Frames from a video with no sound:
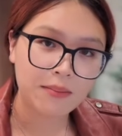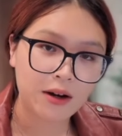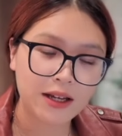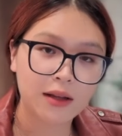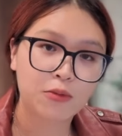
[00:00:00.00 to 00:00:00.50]

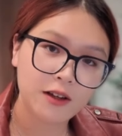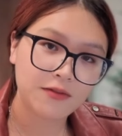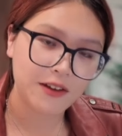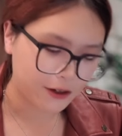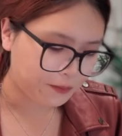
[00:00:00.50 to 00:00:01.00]
about in the previous
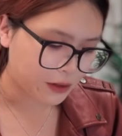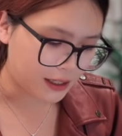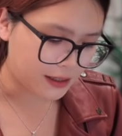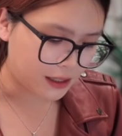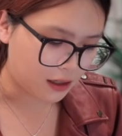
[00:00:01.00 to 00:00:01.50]
video
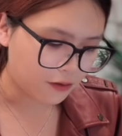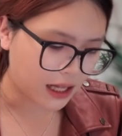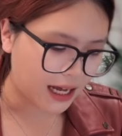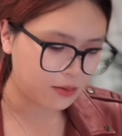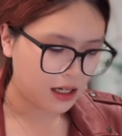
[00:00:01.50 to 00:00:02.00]
is that a lot of
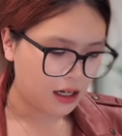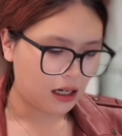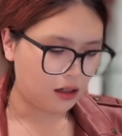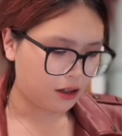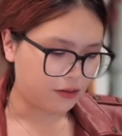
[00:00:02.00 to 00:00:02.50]
times,
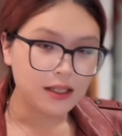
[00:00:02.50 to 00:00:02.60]
a lot of